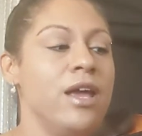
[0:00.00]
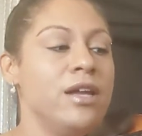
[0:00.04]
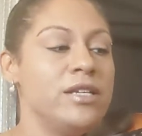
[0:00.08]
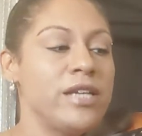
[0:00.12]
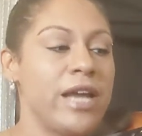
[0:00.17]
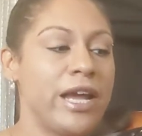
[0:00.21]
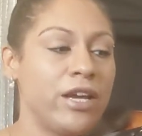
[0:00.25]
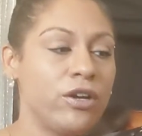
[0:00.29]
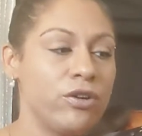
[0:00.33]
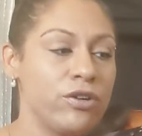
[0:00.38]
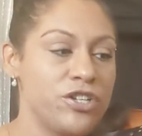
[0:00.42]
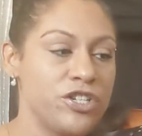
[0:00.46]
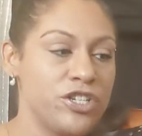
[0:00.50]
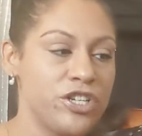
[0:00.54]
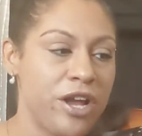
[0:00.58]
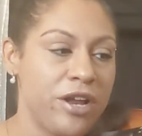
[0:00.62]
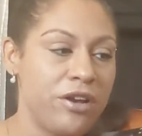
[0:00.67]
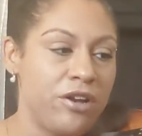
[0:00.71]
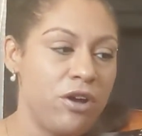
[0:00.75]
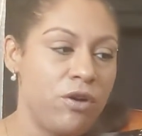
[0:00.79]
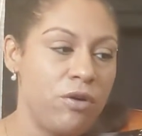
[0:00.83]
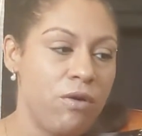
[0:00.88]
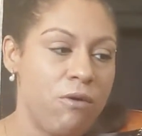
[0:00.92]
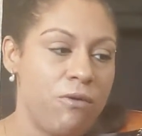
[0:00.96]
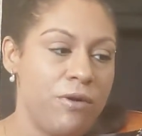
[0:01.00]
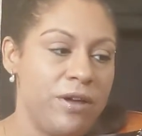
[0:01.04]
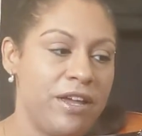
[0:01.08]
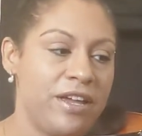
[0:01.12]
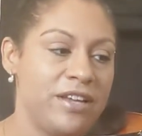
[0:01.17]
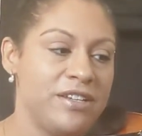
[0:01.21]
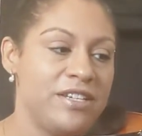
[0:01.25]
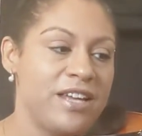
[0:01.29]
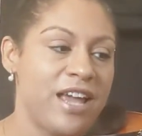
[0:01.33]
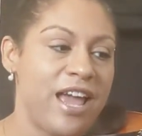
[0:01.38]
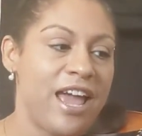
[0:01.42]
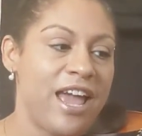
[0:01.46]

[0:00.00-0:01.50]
decrescendo going into